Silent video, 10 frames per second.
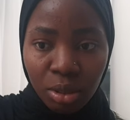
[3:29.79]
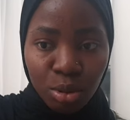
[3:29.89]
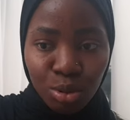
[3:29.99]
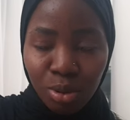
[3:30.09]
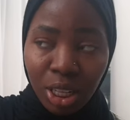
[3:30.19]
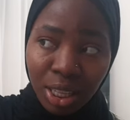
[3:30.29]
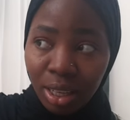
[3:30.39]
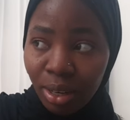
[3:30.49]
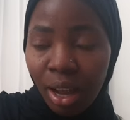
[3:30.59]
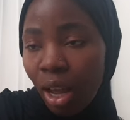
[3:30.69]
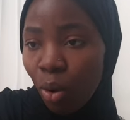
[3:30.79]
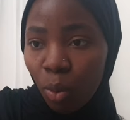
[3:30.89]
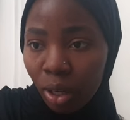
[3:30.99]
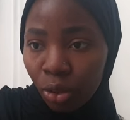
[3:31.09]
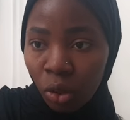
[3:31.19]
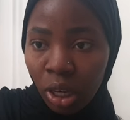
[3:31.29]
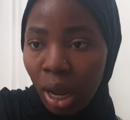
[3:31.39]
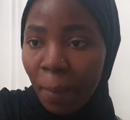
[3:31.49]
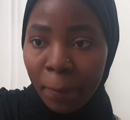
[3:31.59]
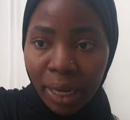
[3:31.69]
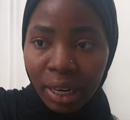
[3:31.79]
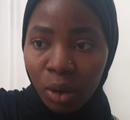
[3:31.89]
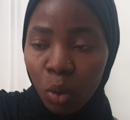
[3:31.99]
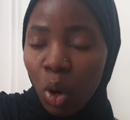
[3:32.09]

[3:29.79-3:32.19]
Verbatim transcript: so I think we are done by now.